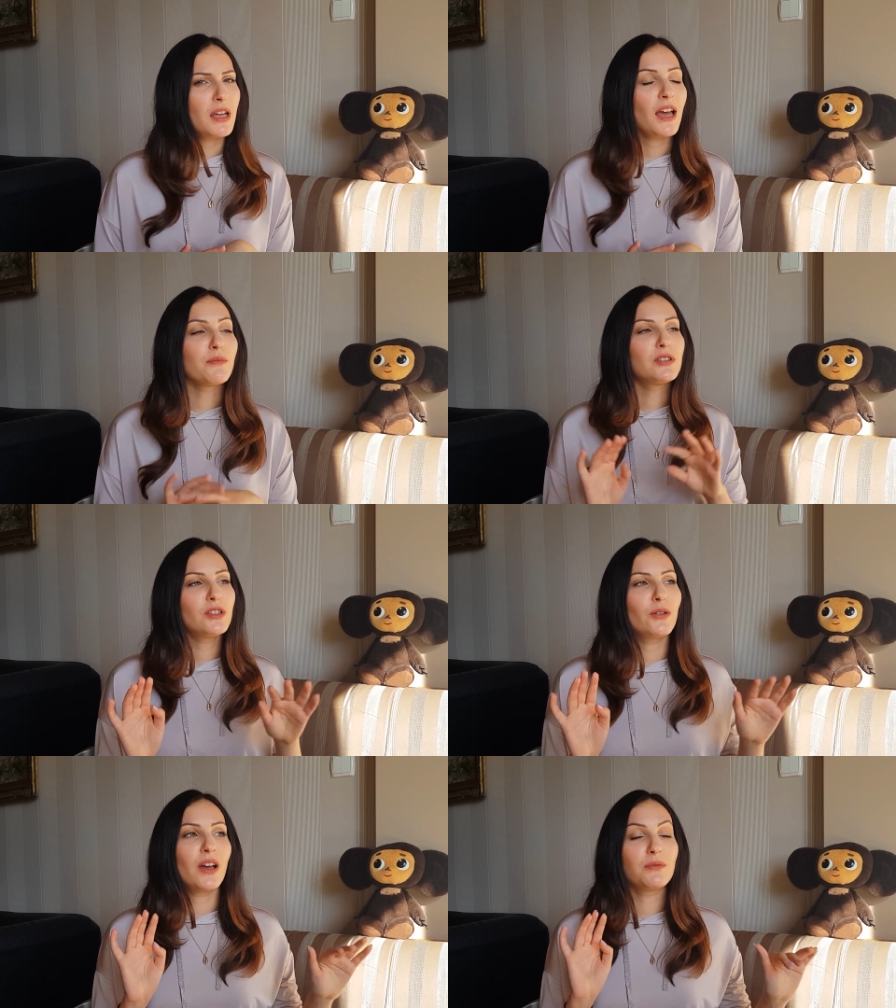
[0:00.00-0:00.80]
I'm
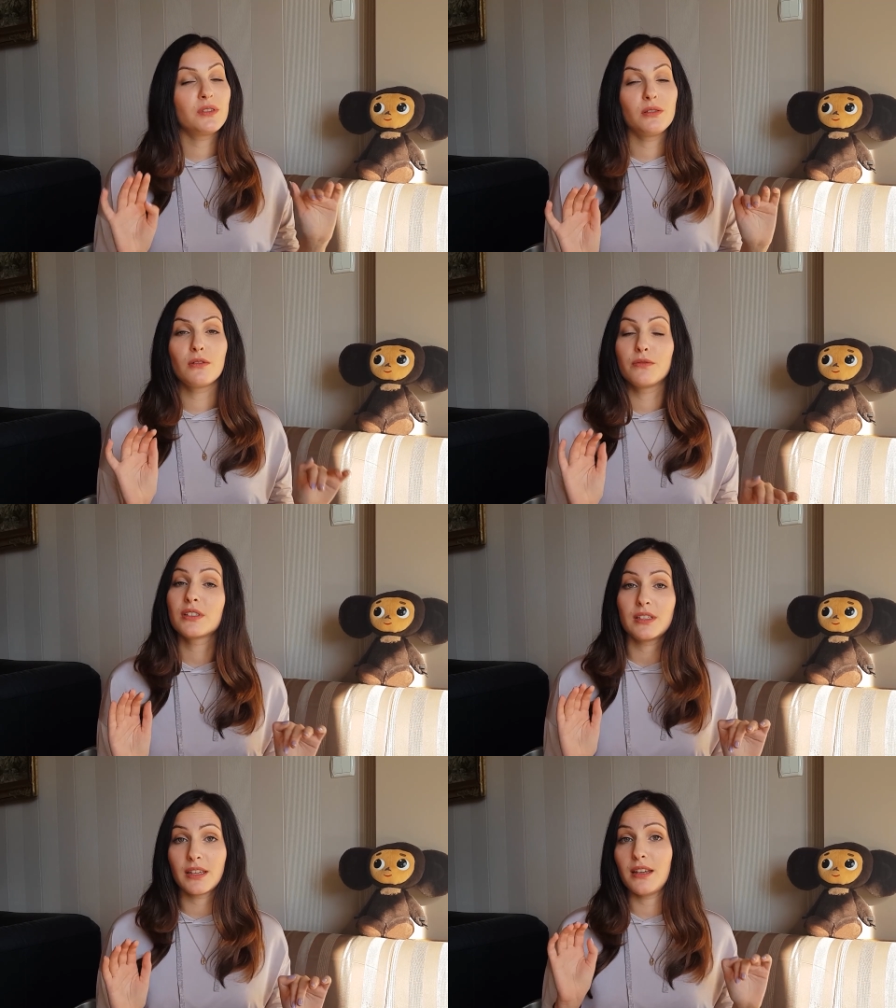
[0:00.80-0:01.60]
still
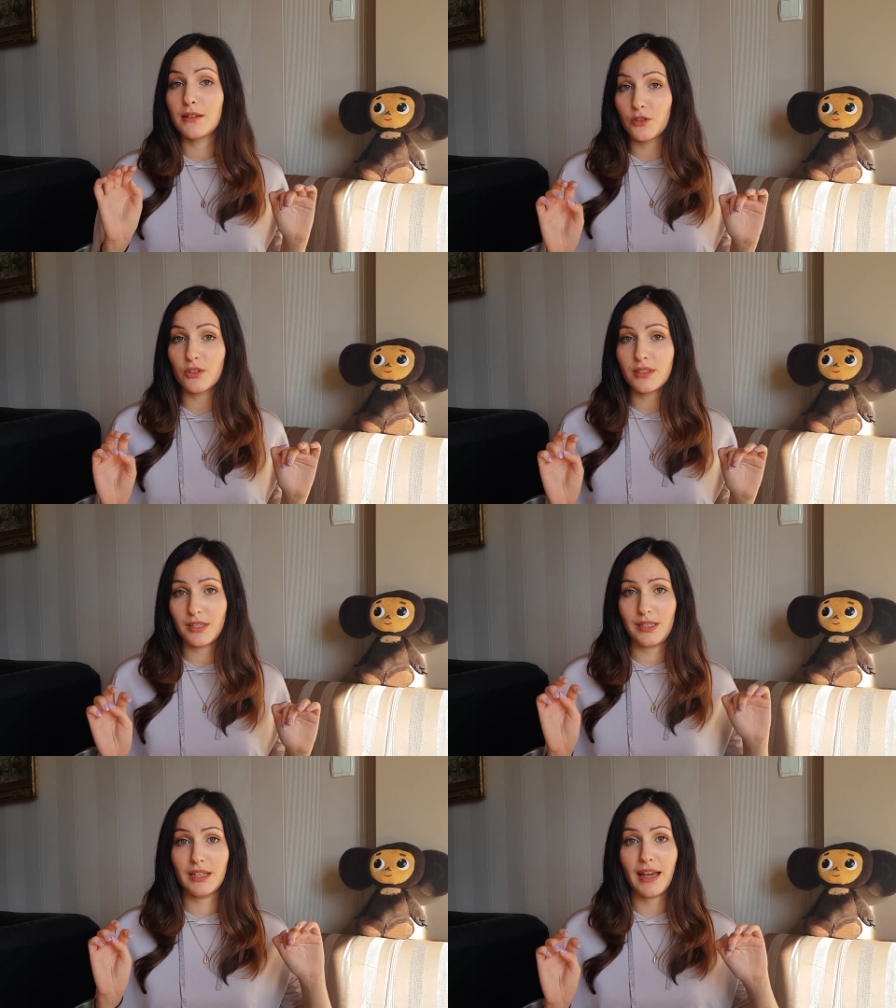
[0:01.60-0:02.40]
obviously getting
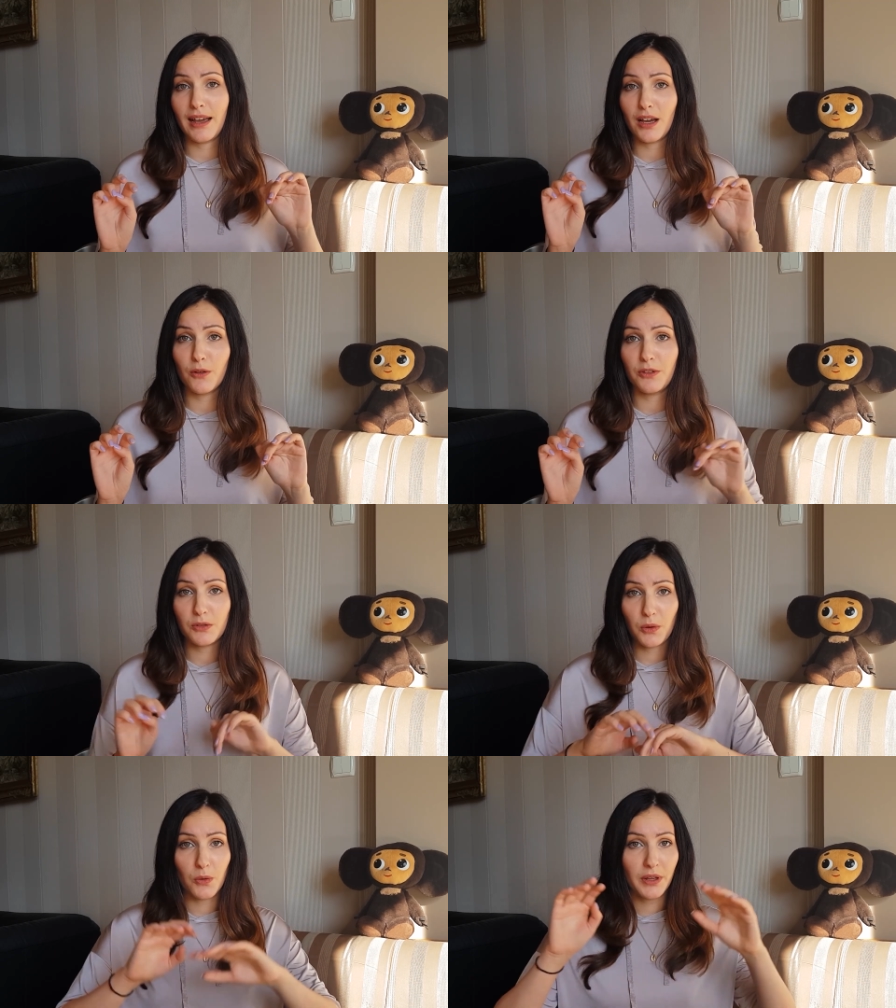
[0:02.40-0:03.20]
adjusted to how this
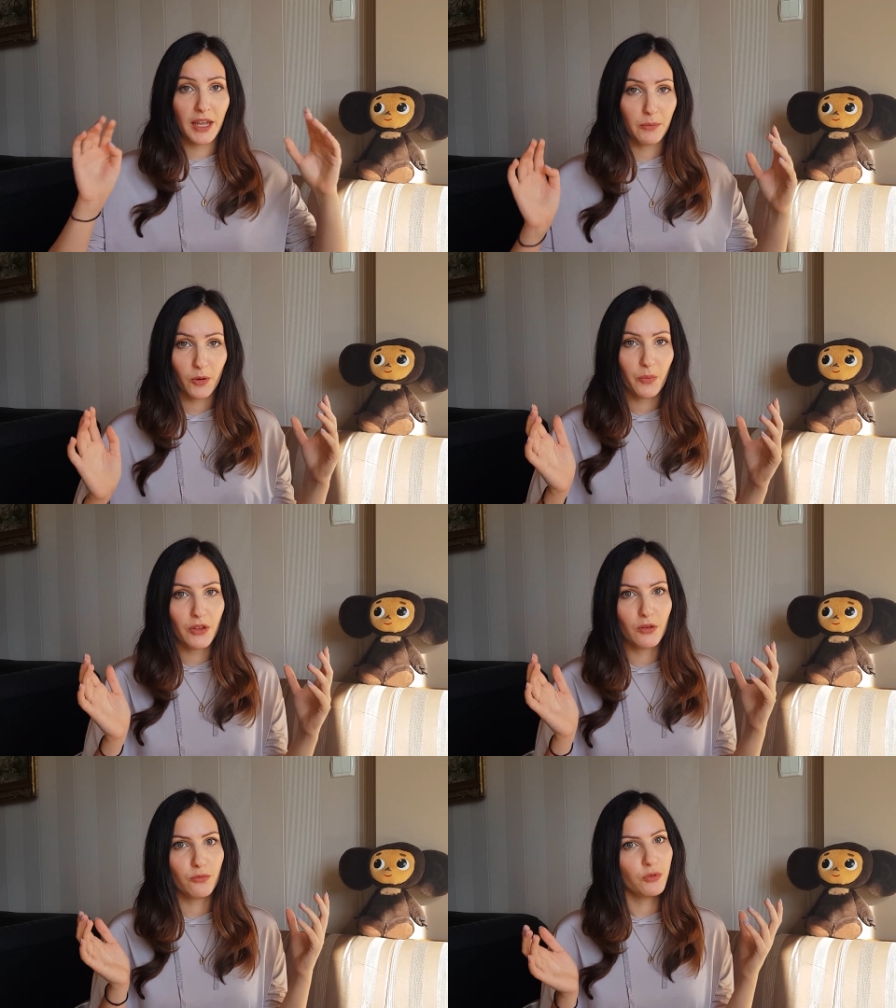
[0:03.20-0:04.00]
whole K-pop
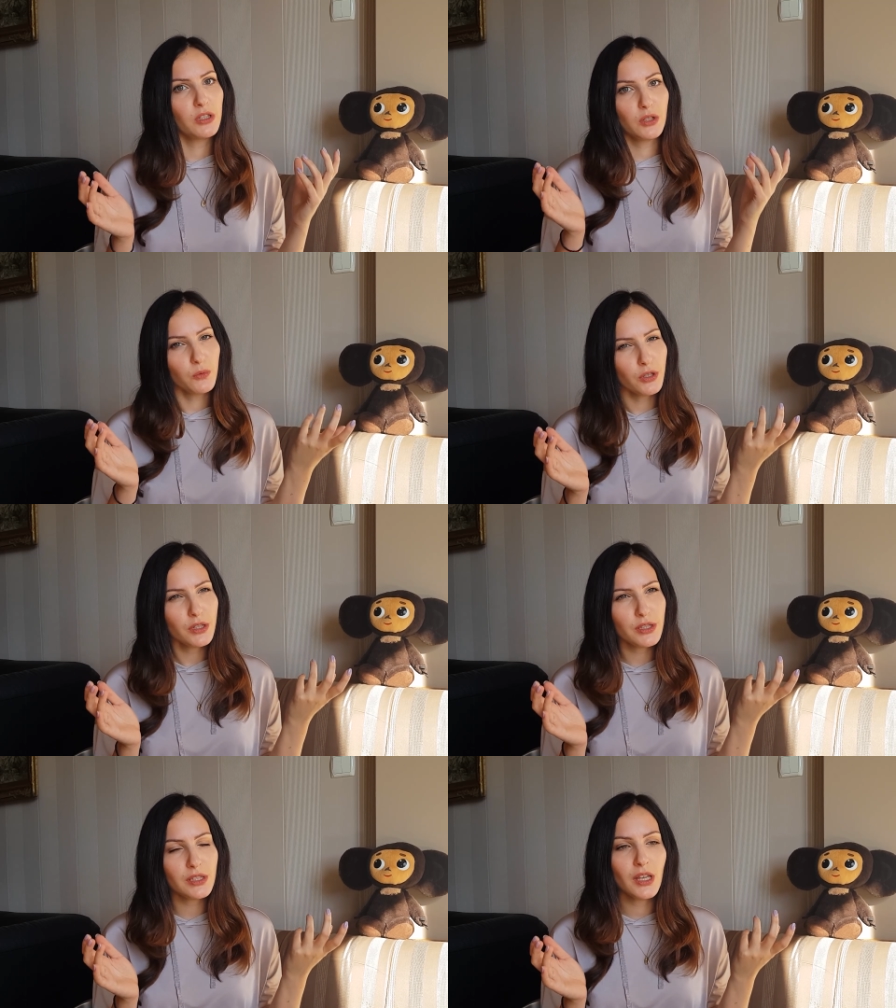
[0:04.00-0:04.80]
thing really
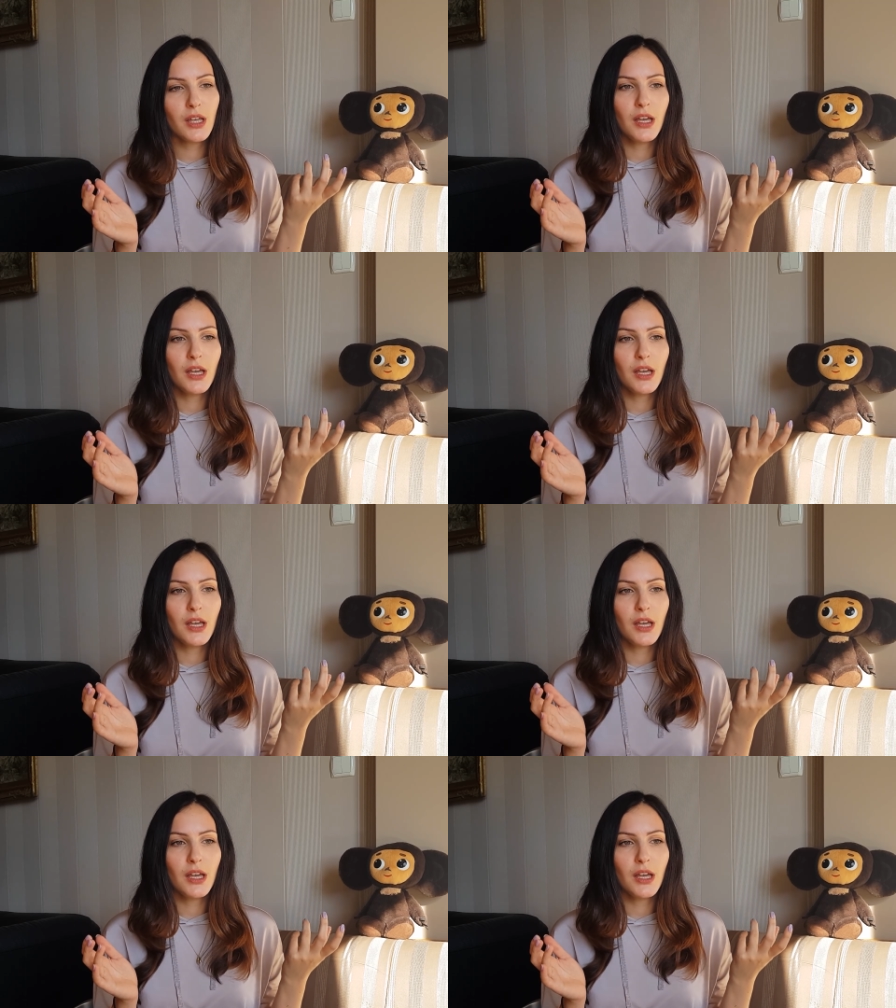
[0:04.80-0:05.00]
works.